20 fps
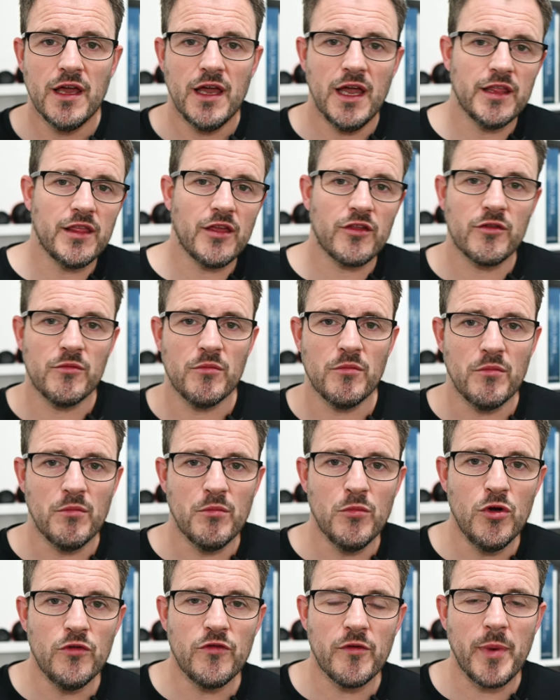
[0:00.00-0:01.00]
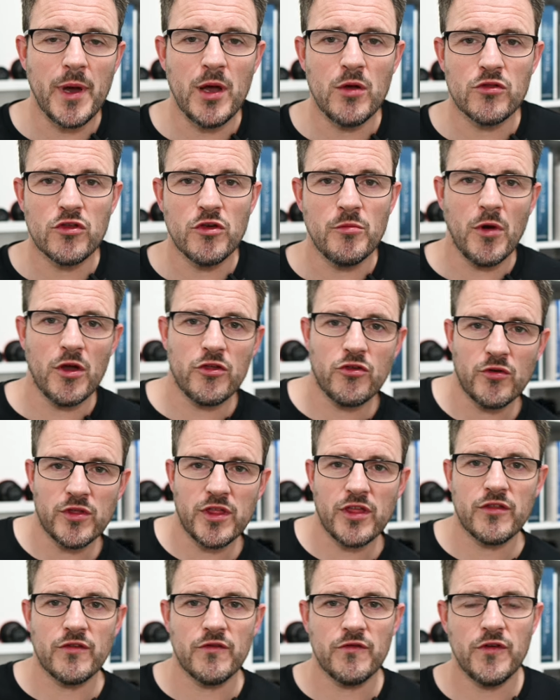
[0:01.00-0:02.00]
it doesn't move about too much or it
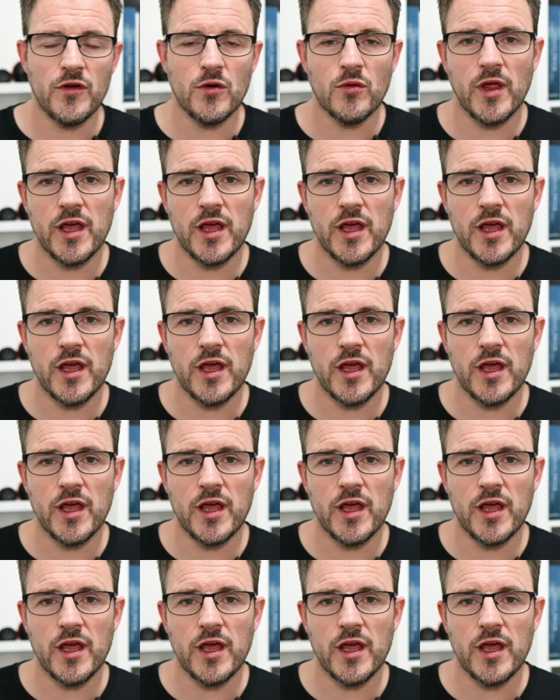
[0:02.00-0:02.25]
doesn't feel